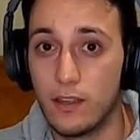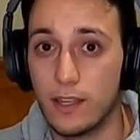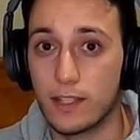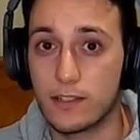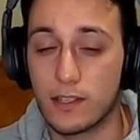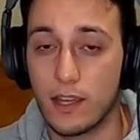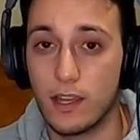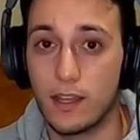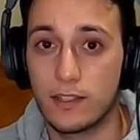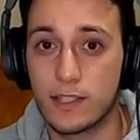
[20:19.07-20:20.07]
It's
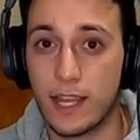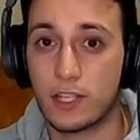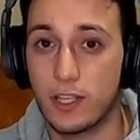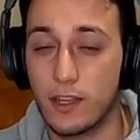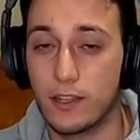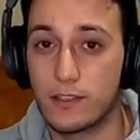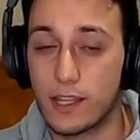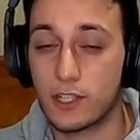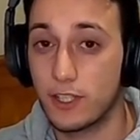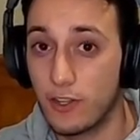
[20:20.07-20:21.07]
uh, it's actually a, it's
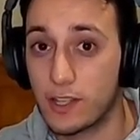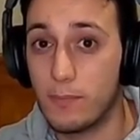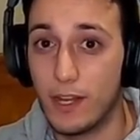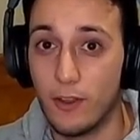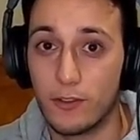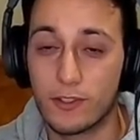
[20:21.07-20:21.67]
actually a nice meadow.